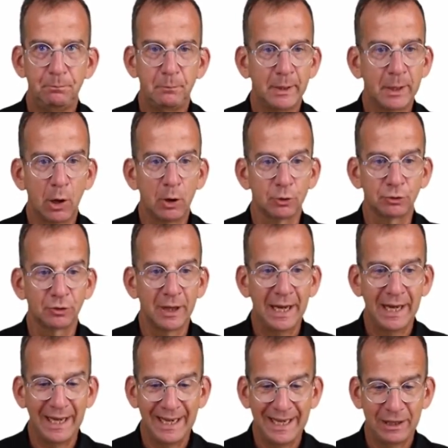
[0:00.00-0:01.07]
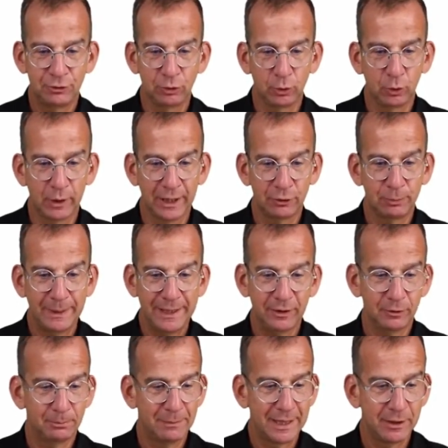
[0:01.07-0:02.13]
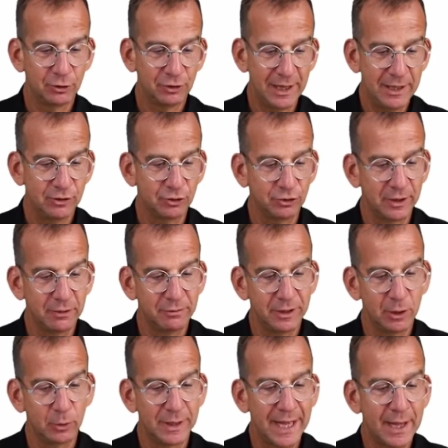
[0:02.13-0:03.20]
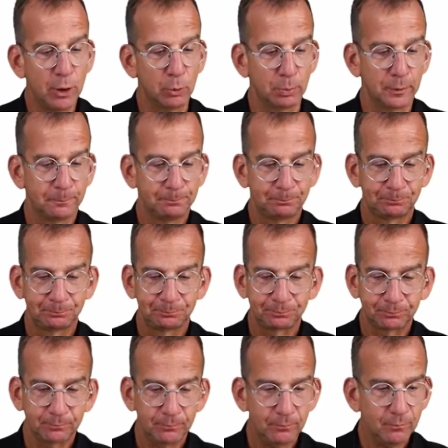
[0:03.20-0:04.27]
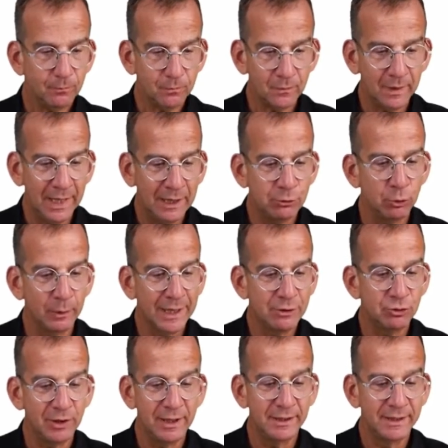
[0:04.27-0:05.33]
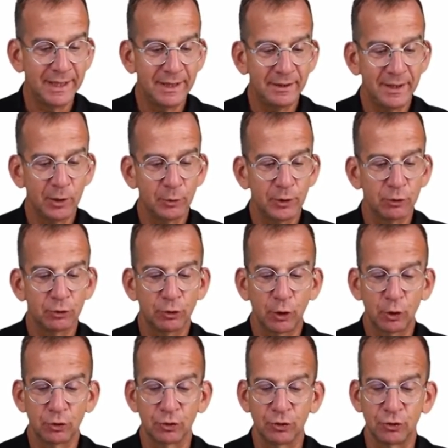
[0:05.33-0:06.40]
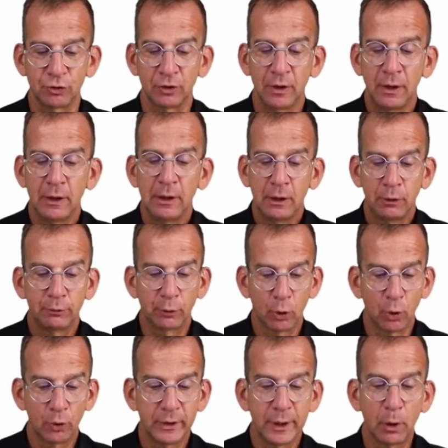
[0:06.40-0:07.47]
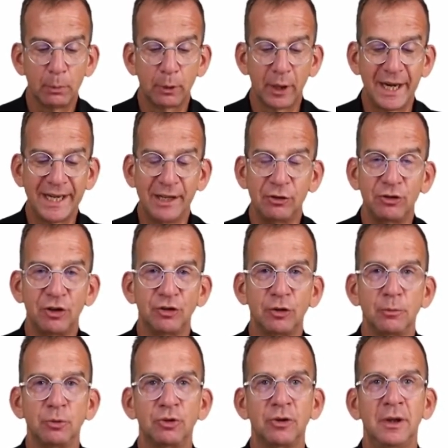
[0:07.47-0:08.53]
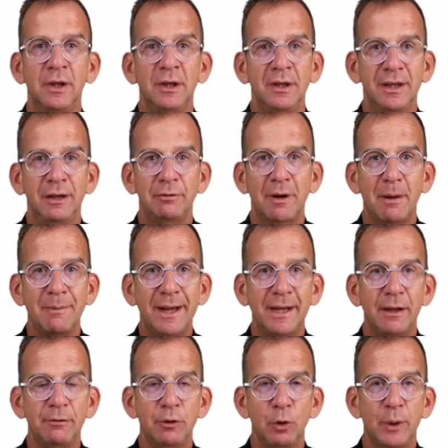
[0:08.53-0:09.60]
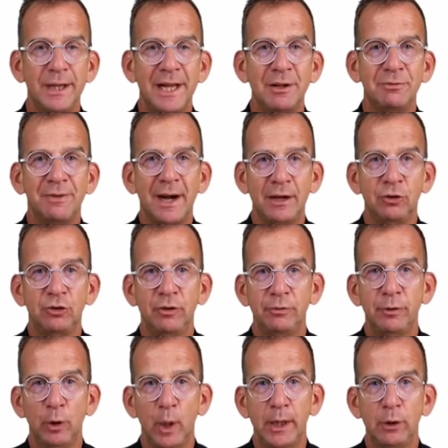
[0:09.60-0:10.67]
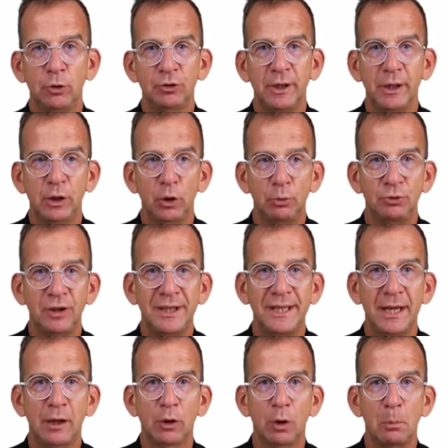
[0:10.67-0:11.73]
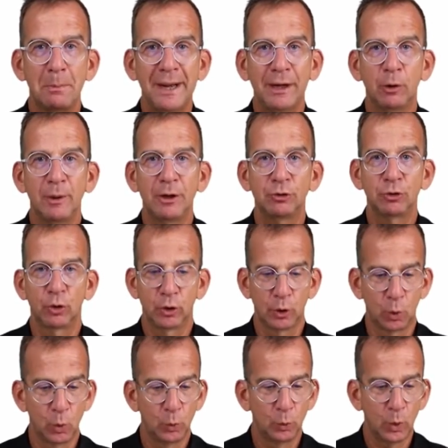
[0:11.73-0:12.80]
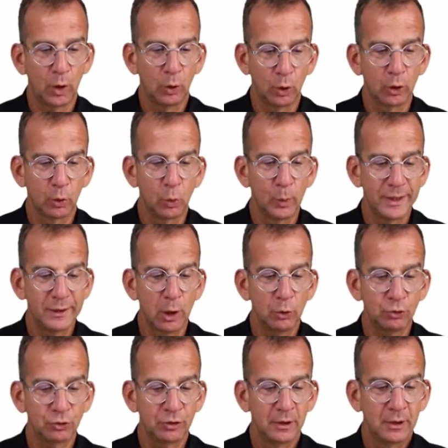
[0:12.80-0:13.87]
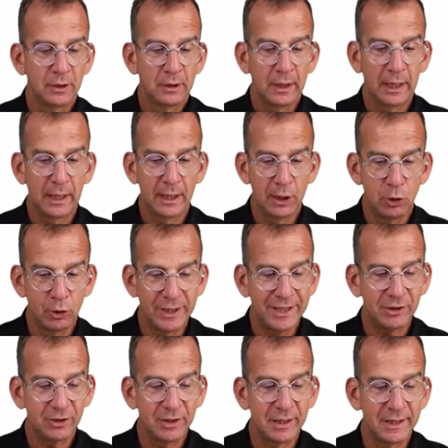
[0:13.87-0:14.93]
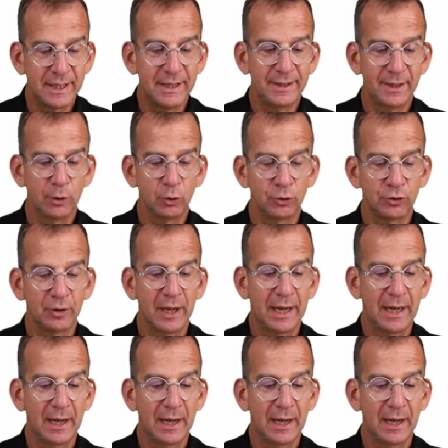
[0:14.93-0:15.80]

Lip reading: Because, as you could expect, -h is giving you the help. As you can see, detailed instructions for all the operating systems. If I may give you an advice, if you are using kubectl on macOS or on Windows, read the detailed